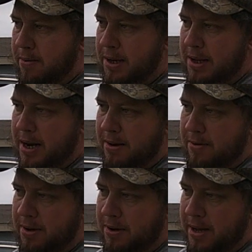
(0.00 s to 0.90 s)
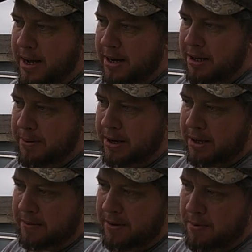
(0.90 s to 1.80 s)
the reason I don't do that is
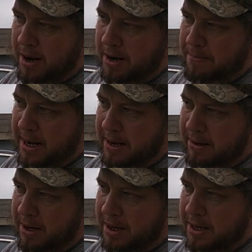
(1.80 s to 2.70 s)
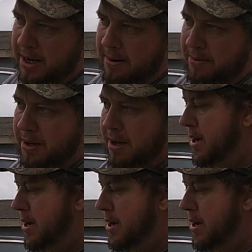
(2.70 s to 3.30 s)
because if you run a bead a lot of times,